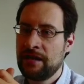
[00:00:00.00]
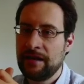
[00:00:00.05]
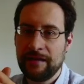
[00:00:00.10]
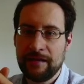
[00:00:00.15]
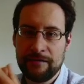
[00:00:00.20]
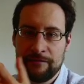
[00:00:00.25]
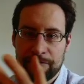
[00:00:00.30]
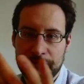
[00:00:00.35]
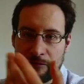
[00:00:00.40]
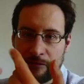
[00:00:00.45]

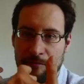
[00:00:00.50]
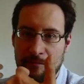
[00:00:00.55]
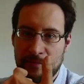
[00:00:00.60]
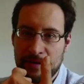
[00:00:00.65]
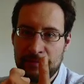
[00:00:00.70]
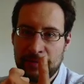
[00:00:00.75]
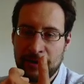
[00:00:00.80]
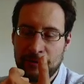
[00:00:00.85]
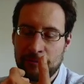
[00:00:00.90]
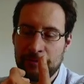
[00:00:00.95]
In
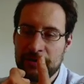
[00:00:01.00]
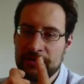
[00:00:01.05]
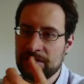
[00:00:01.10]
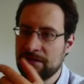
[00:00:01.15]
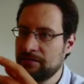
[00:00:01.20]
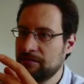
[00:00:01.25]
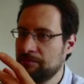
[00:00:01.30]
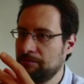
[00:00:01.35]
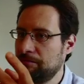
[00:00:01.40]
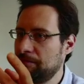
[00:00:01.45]
my
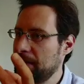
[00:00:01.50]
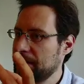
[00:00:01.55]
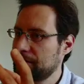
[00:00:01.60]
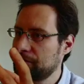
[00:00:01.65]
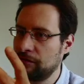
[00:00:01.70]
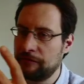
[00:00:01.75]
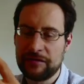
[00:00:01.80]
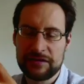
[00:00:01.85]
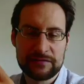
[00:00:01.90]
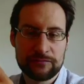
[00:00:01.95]
opinion,
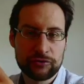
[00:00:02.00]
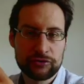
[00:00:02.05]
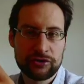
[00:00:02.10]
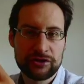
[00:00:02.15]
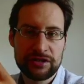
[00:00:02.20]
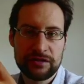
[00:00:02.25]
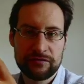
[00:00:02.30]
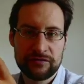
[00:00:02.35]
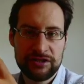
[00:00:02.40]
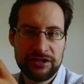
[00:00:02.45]
BetterFS would not
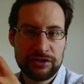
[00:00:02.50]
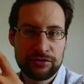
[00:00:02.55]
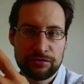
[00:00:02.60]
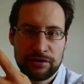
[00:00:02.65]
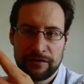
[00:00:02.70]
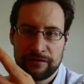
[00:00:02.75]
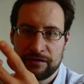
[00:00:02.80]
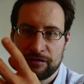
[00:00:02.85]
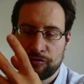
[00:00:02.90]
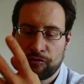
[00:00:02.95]
even need to
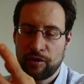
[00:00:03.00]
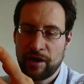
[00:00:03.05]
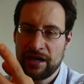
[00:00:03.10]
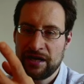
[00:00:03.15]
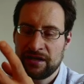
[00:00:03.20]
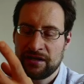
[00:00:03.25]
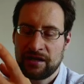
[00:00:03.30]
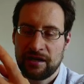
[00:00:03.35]
have write.